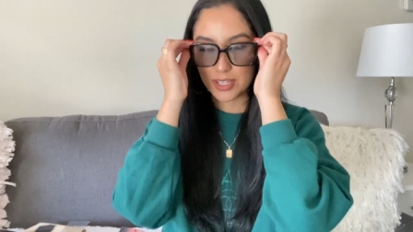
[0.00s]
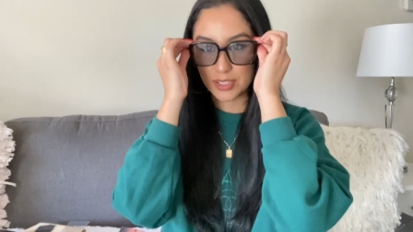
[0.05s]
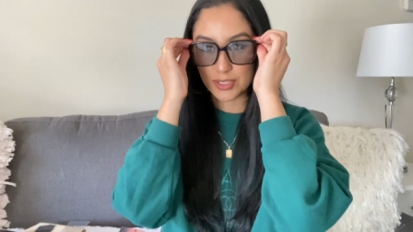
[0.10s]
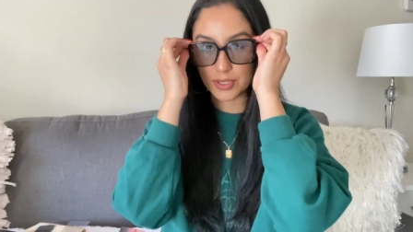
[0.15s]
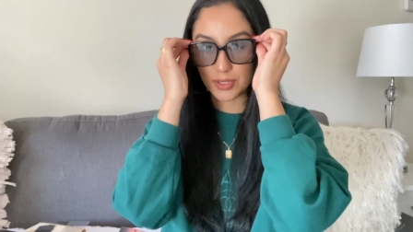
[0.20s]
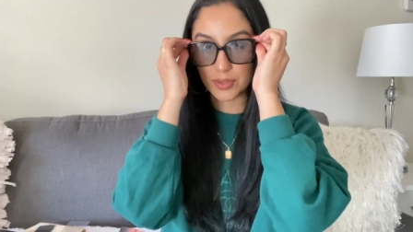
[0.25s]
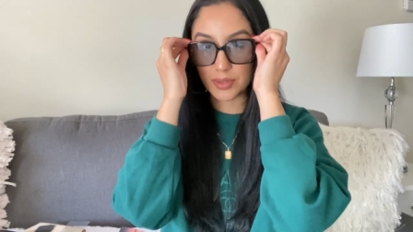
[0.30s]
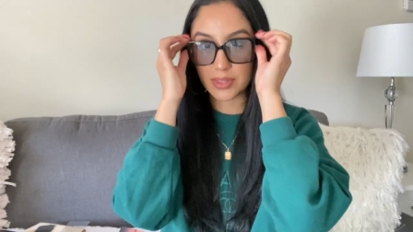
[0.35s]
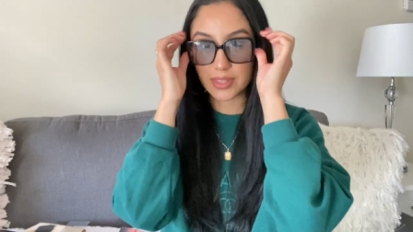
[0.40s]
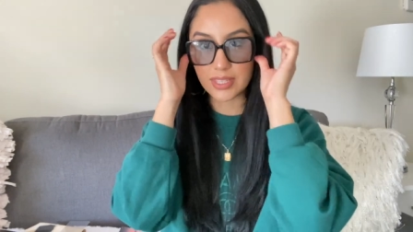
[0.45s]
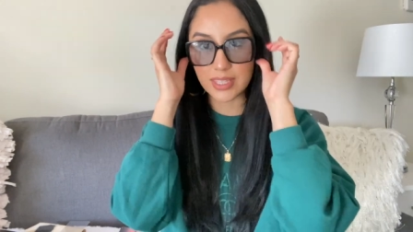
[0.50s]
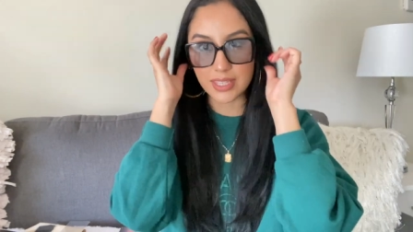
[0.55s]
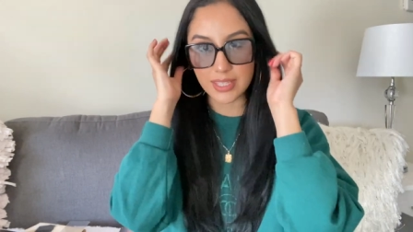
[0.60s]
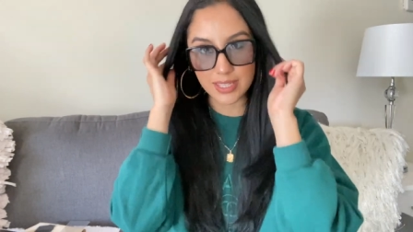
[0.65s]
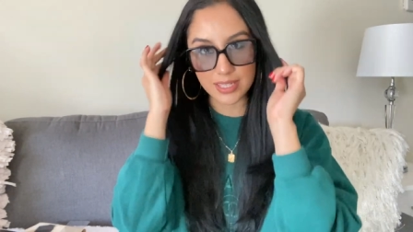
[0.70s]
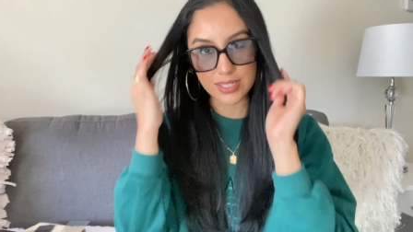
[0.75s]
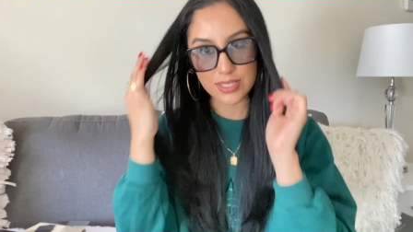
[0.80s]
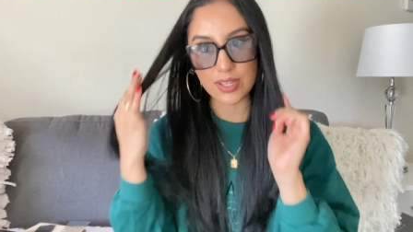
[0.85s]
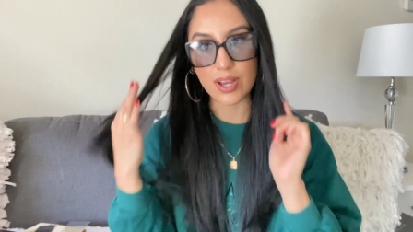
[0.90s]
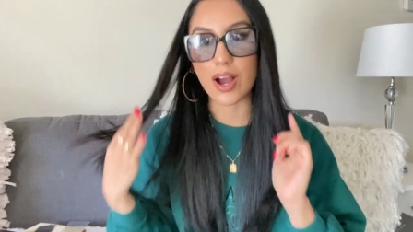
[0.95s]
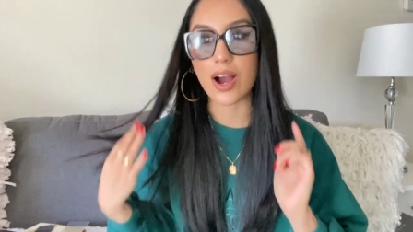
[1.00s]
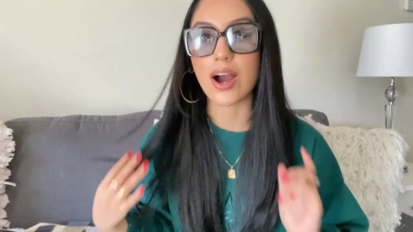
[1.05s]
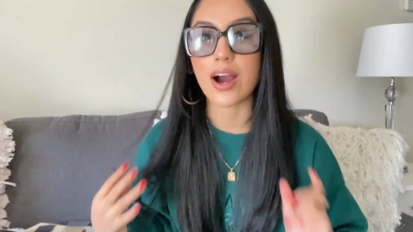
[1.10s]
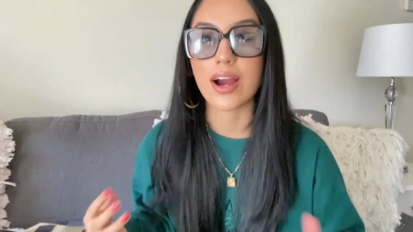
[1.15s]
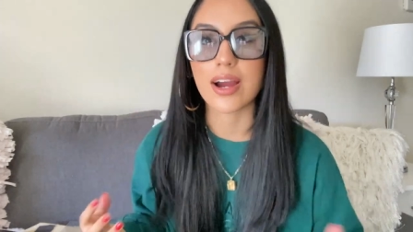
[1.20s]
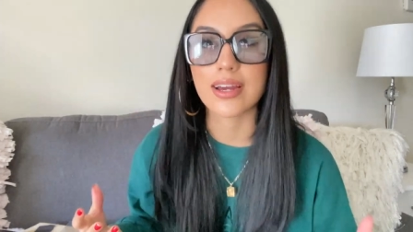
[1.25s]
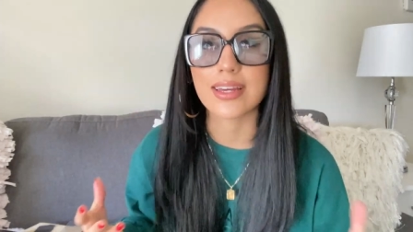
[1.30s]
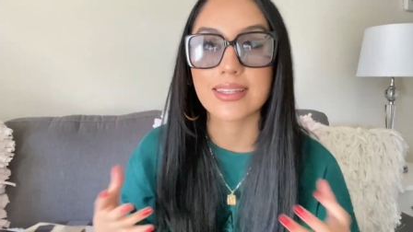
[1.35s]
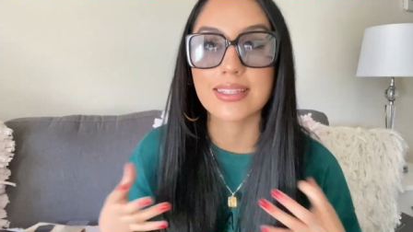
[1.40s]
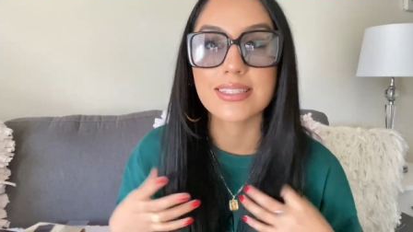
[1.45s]
So these
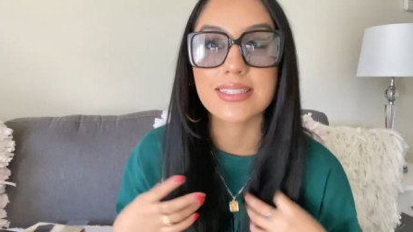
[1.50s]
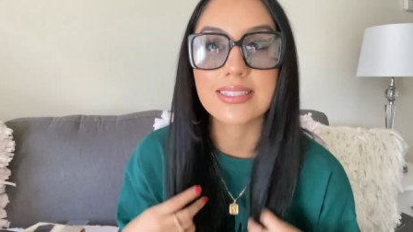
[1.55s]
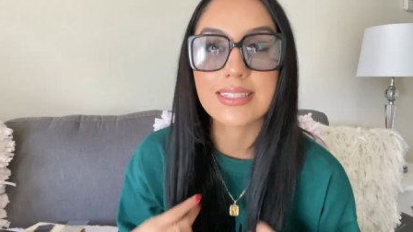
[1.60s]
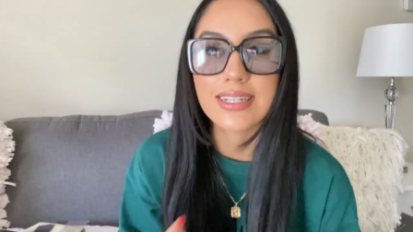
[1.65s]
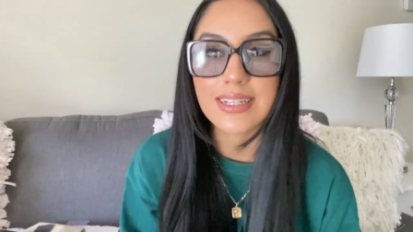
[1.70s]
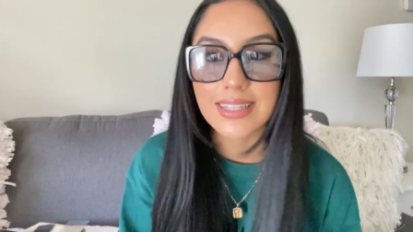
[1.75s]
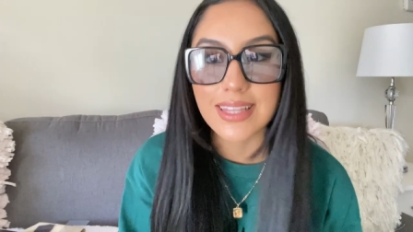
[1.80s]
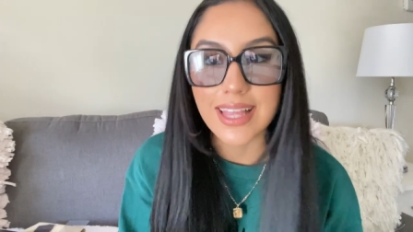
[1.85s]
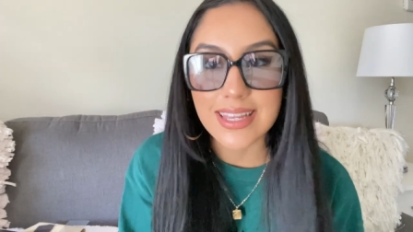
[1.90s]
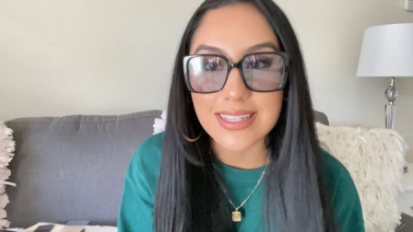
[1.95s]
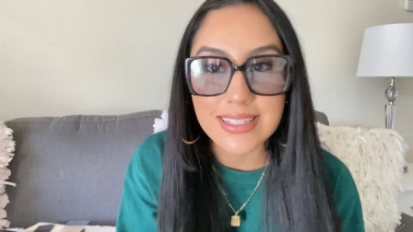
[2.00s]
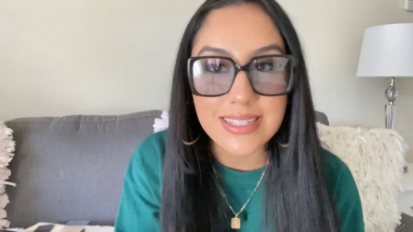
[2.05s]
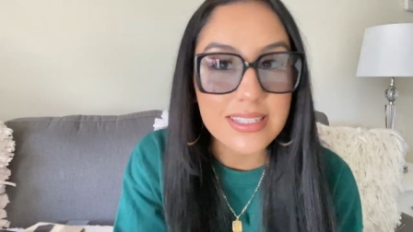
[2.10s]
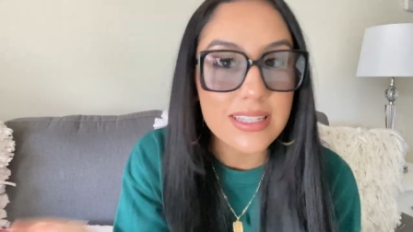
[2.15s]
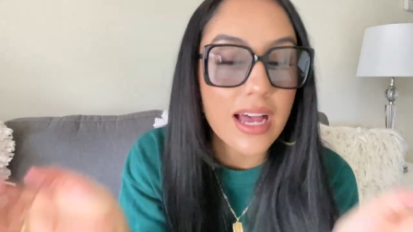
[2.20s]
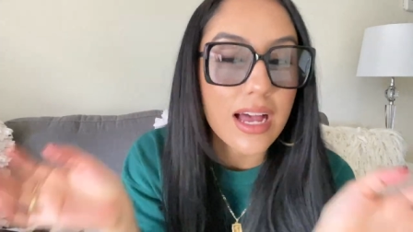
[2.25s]
are these sunglasses.